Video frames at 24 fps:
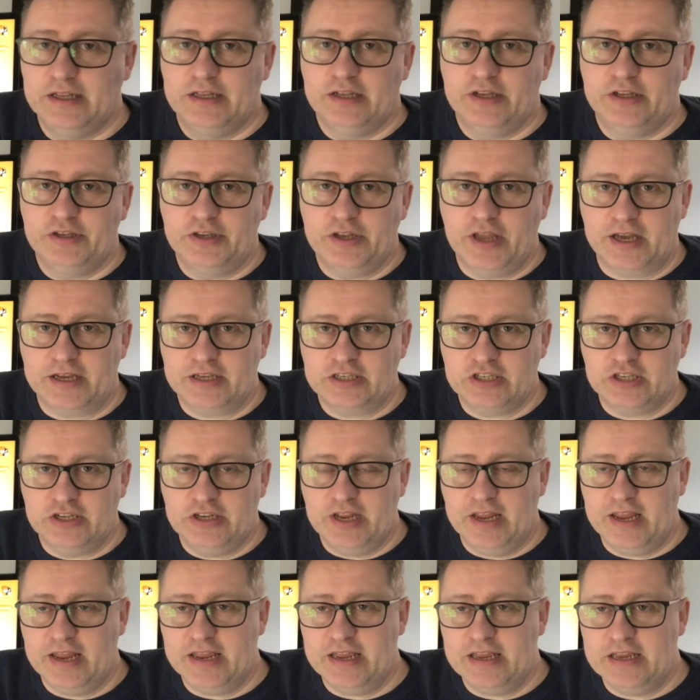nice and
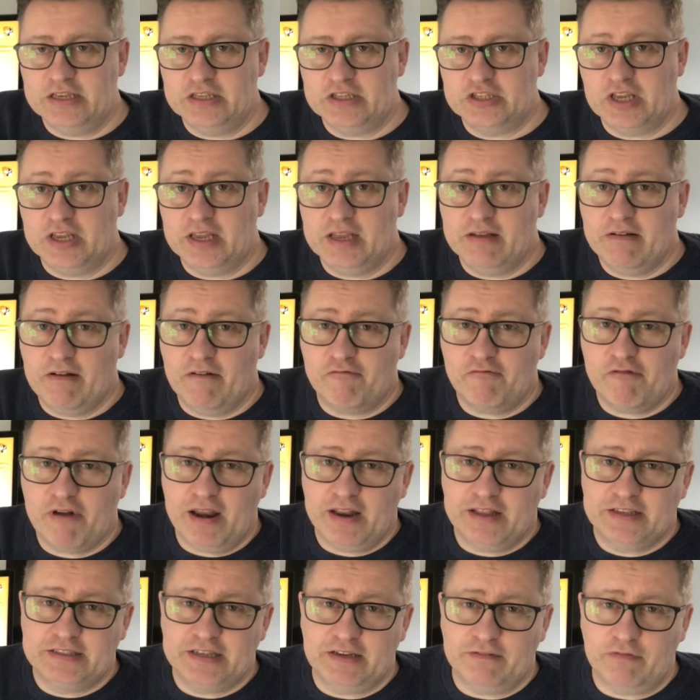easy,
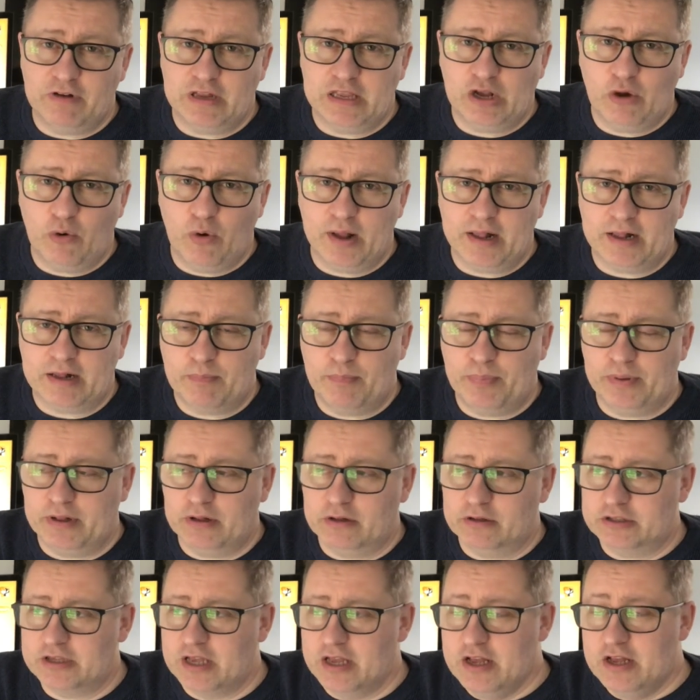relatively quick build.